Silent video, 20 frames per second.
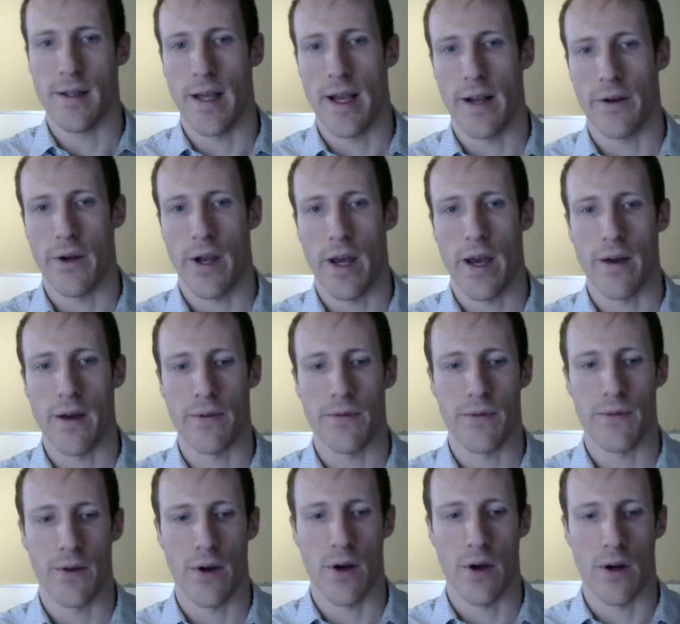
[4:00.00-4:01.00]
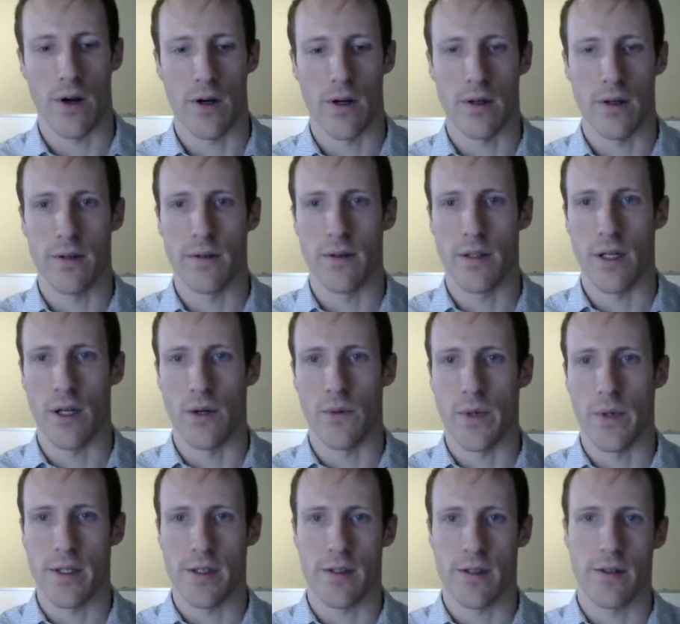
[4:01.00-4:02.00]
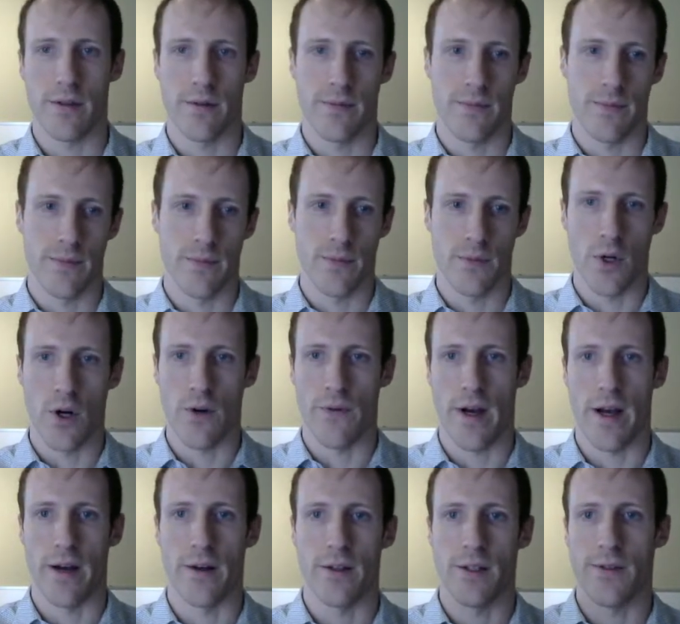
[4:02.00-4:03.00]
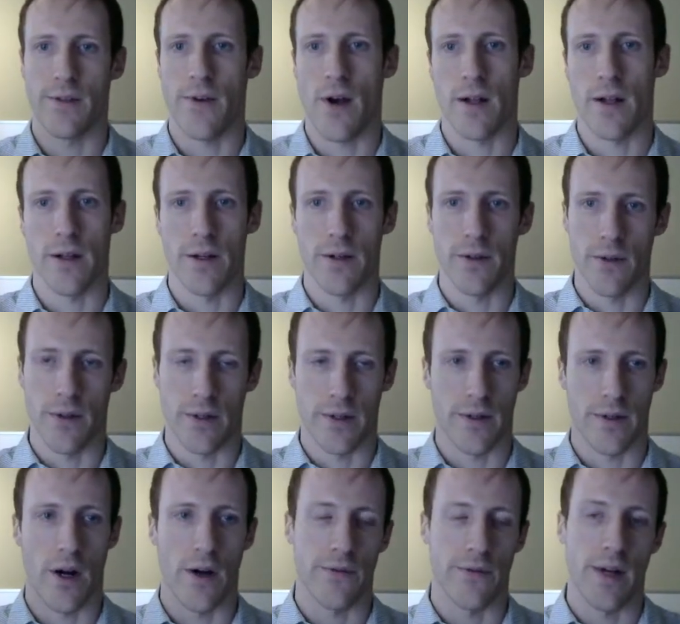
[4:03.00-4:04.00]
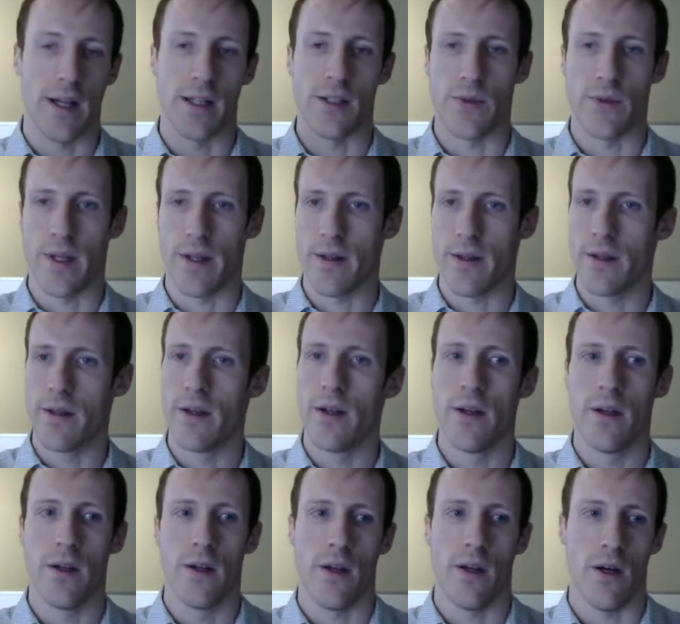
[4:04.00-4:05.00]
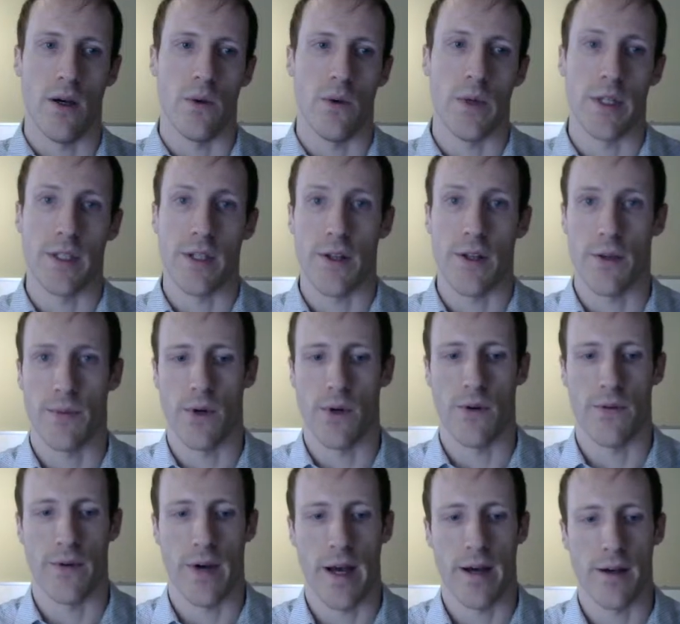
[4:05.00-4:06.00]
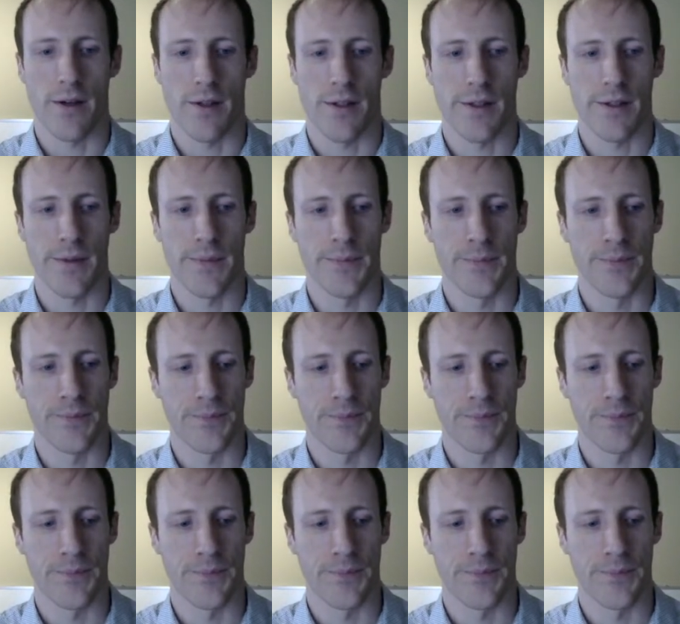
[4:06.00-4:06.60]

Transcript: that graph are, which profiles follow or are friends with which other profiles.